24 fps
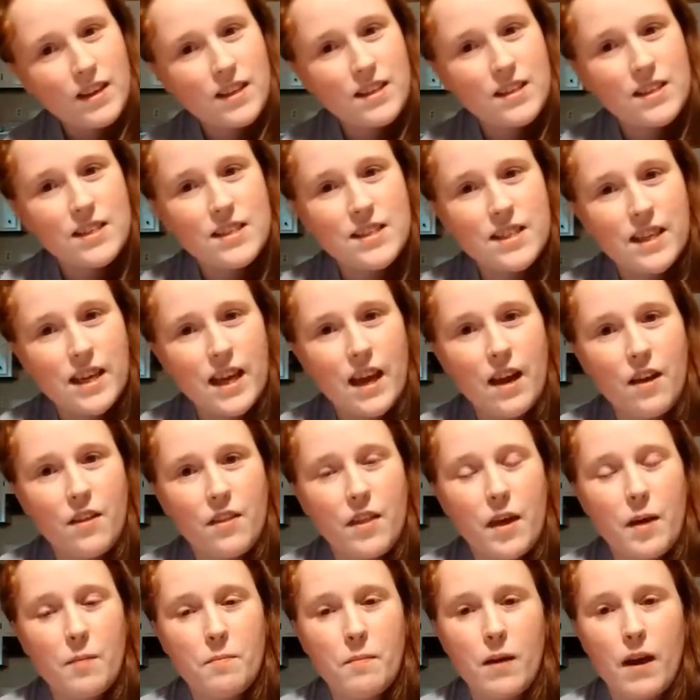to see how
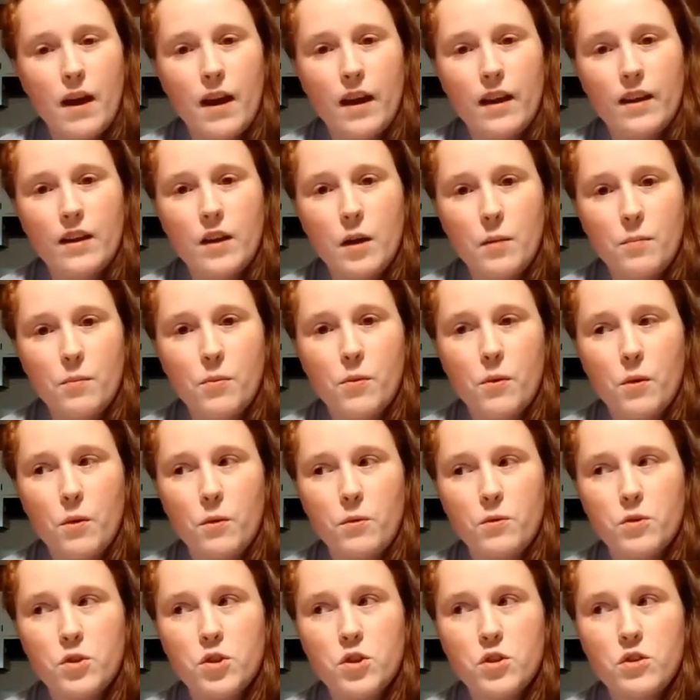they might
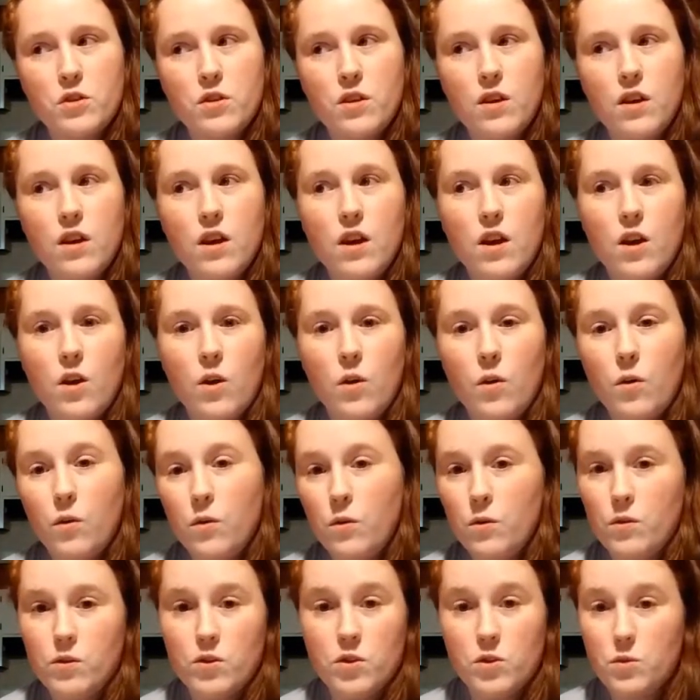approach
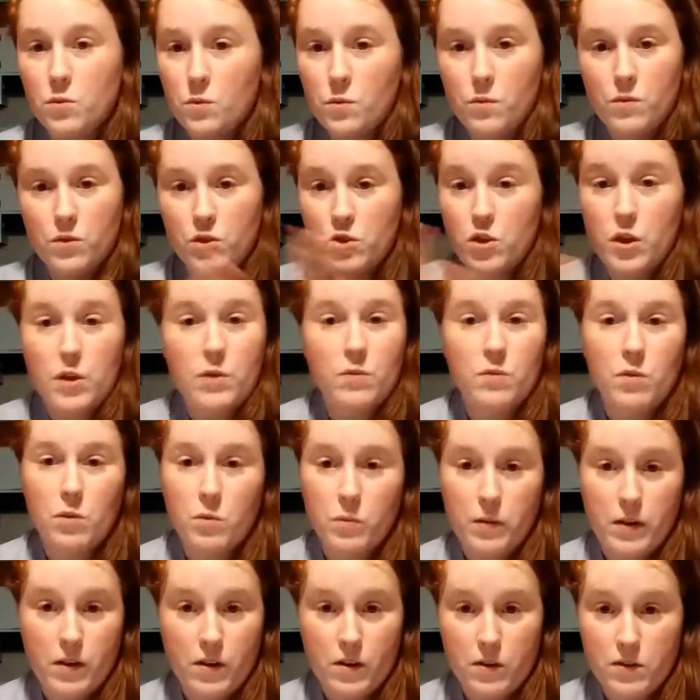just general
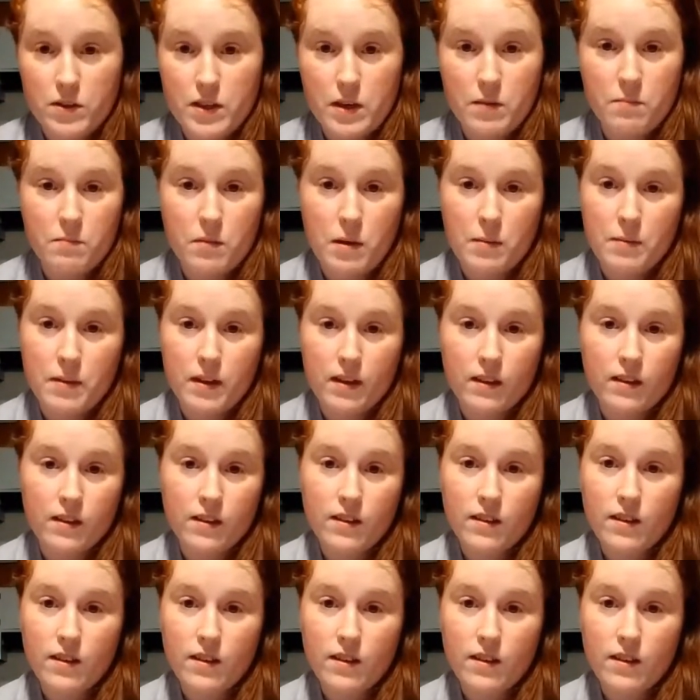weirdos out in public.